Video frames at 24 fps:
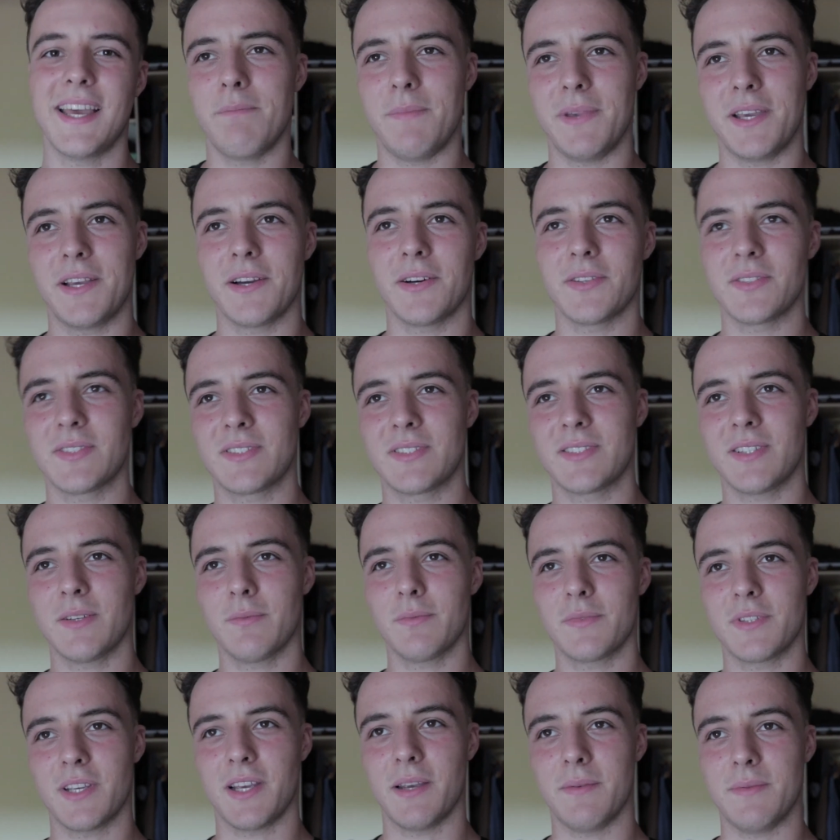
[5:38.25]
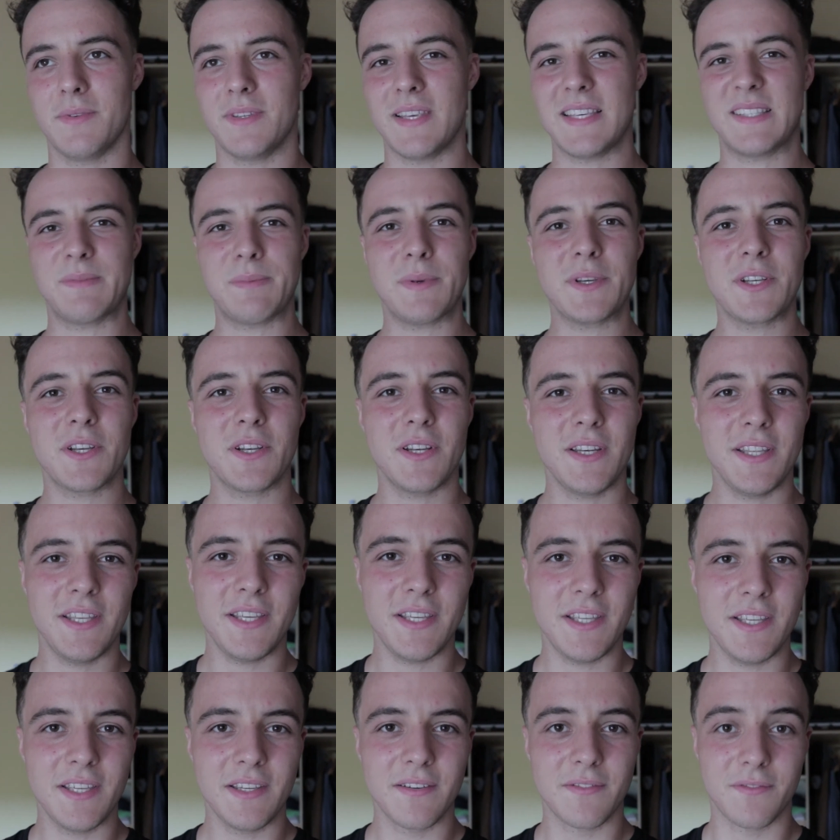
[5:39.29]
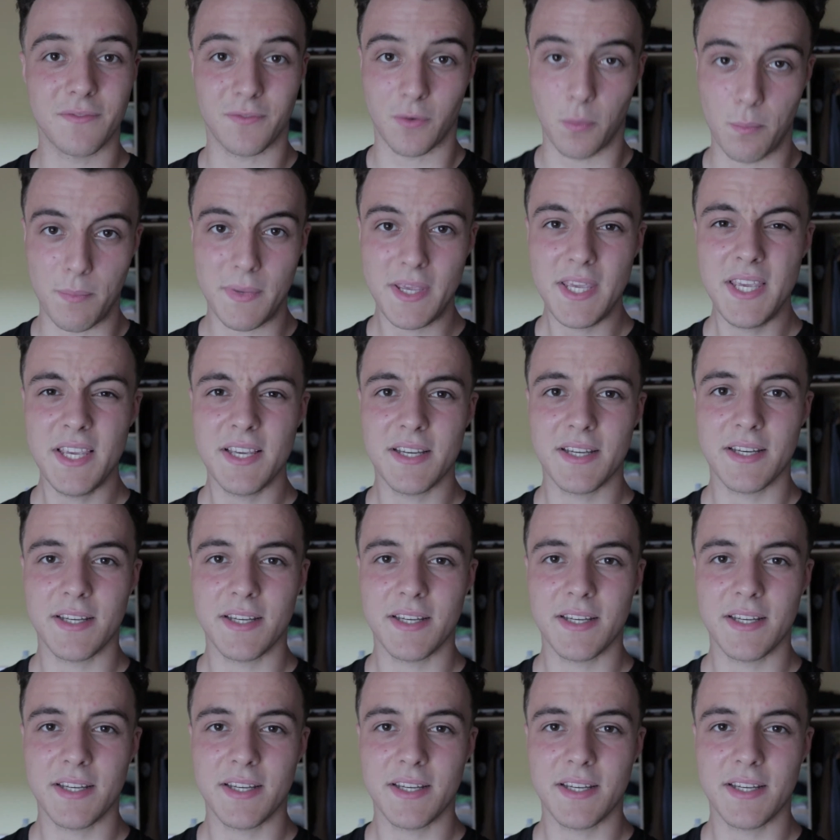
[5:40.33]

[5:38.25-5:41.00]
Because sometimes, especially for me,